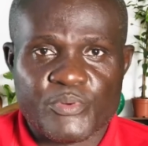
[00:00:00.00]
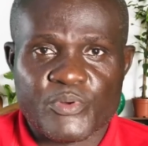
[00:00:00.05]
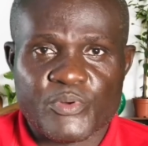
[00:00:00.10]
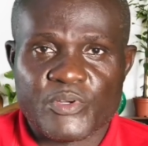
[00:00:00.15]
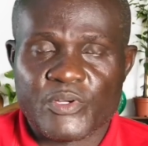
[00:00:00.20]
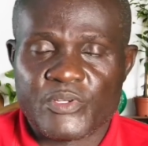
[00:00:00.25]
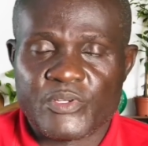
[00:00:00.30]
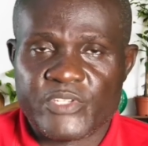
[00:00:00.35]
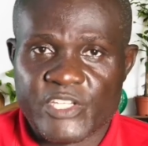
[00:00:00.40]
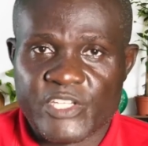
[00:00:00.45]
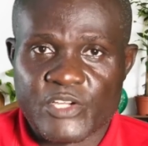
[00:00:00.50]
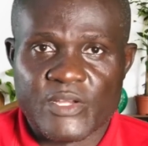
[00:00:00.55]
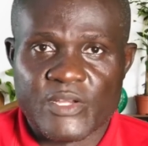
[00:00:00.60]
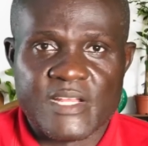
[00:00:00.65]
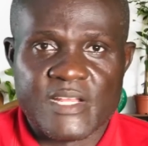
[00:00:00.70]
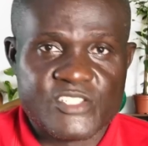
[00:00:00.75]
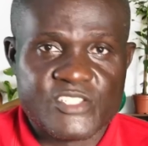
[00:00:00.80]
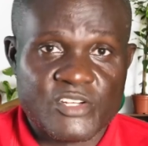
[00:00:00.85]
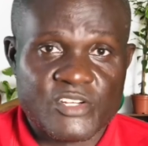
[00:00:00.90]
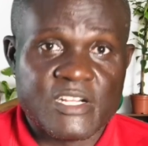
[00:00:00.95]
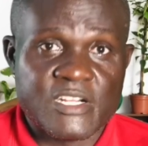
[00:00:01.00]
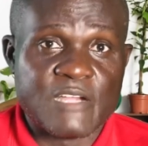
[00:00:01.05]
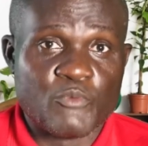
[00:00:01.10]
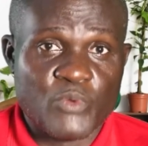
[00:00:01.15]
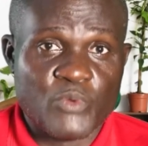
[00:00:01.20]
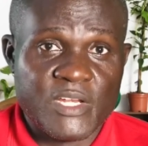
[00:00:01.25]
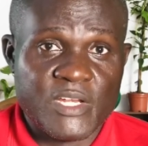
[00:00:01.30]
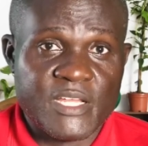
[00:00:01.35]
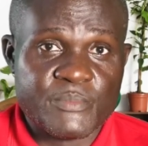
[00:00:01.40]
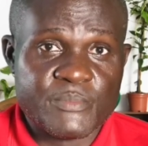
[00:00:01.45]
Nicholas Duncan
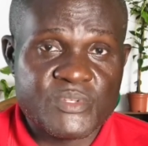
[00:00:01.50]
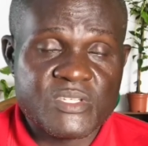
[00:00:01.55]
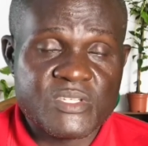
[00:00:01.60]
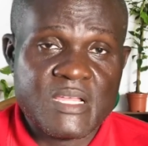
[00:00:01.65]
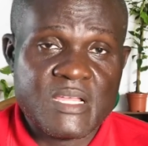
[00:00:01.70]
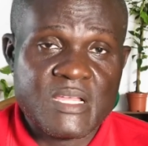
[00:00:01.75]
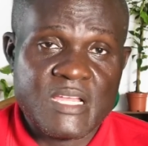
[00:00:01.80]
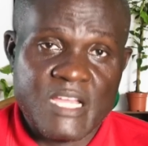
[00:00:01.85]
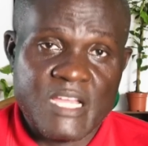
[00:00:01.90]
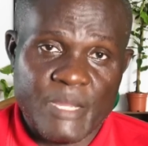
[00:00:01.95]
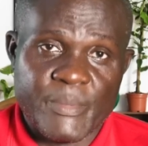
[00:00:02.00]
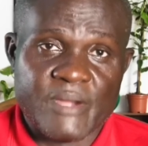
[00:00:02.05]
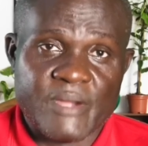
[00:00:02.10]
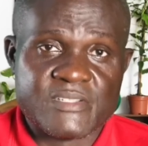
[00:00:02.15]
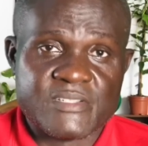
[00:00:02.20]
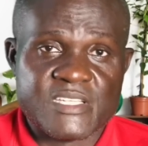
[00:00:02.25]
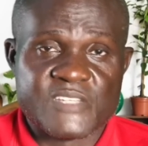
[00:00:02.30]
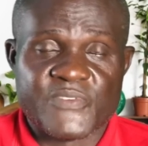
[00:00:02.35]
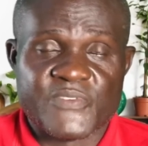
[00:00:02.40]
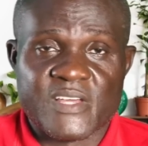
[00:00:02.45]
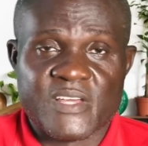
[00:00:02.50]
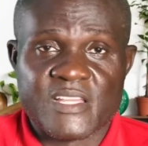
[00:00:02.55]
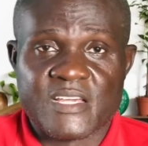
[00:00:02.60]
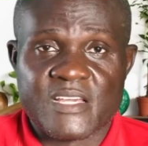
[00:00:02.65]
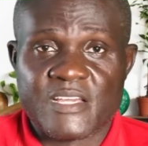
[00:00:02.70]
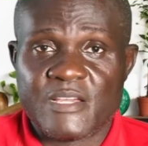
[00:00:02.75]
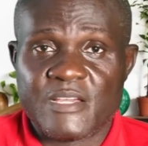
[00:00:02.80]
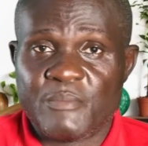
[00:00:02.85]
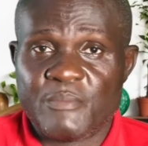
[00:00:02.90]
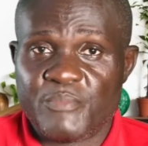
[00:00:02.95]
Williams about his father
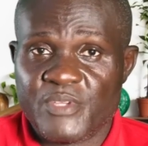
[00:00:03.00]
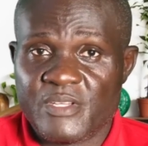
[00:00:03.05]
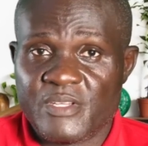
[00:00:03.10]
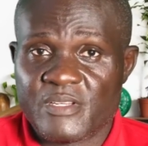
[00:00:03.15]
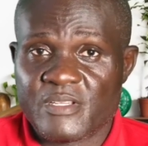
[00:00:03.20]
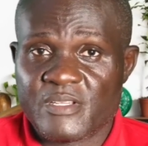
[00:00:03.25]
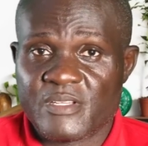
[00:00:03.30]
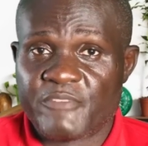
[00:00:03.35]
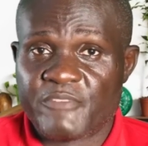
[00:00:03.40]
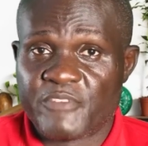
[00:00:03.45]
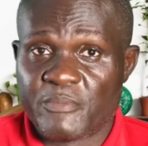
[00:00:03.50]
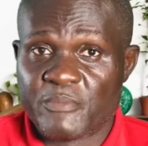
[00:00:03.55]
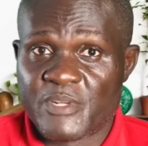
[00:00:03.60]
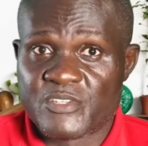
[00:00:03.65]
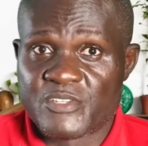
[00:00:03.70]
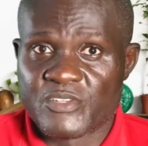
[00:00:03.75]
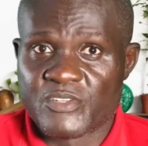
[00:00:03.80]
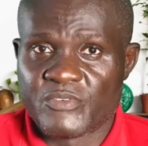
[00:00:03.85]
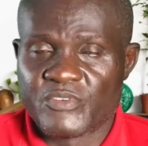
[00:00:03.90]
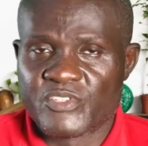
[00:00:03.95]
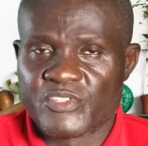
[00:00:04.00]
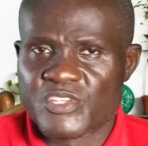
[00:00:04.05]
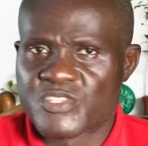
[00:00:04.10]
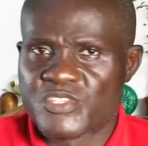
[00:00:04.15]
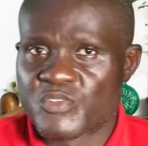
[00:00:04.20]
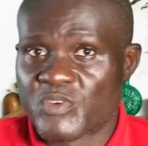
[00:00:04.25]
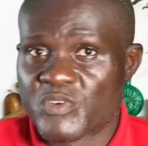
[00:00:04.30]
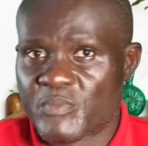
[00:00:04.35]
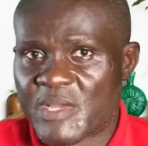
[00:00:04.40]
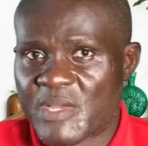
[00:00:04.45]
being a Freemason. Just to
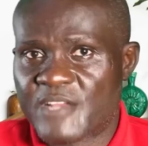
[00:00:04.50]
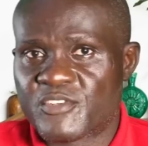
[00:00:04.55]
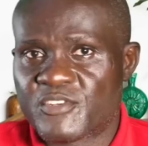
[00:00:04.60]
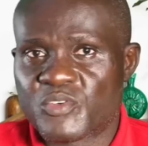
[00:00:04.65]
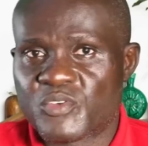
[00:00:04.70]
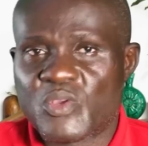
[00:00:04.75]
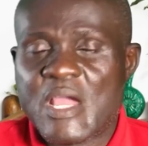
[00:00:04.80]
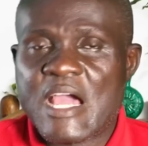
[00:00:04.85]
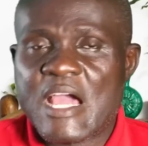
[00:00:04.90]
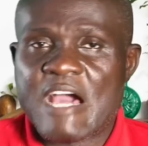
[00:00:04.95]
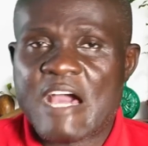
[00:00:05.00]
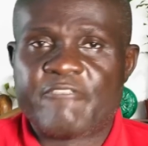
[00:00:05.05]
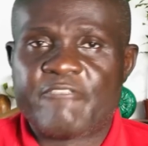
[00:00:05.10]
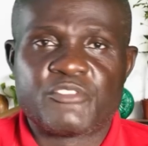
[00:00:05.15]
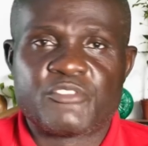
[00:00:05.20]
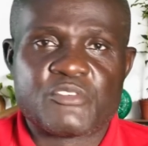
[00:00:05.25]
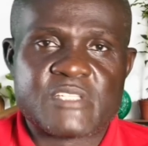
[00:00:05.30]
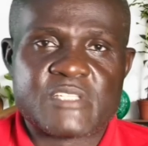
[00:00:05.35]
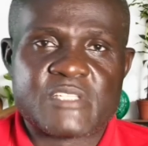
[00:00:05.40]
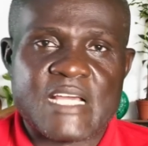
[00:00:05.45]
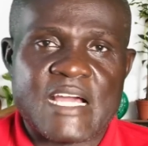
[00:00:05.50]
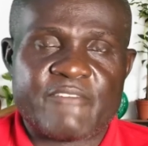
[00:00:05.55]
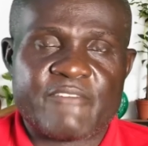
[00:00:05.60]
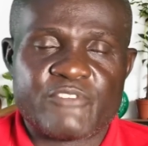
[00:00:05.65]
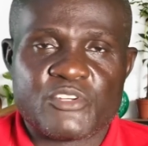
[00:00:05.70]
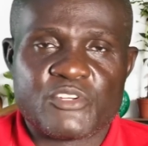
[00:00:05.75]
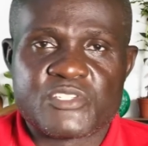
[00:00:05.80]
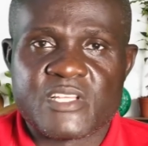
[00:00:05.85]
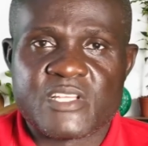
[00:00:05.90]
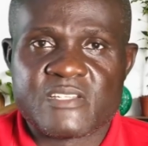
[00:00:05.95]
remind you, and for those that have
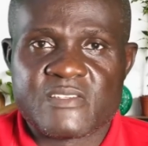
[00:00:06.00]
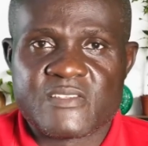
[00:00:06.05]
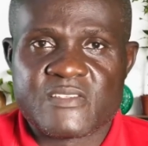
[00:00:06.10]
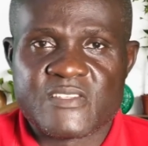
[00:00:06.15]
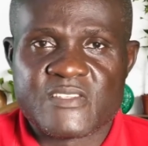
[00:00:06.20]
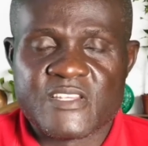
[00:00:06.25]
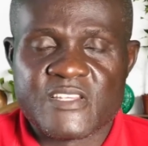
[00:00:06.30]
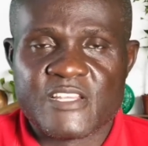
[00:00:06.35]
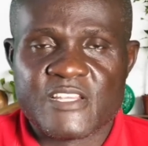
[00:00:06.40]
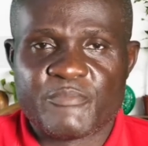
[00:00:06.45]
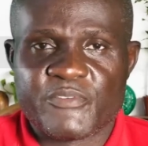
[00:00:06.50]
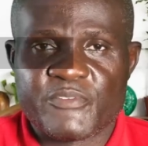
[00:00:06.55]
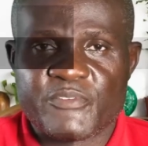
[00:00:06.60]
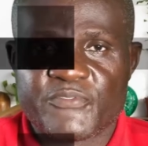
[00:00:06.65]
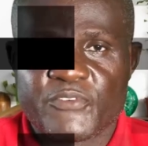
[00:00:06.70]
not seen me before.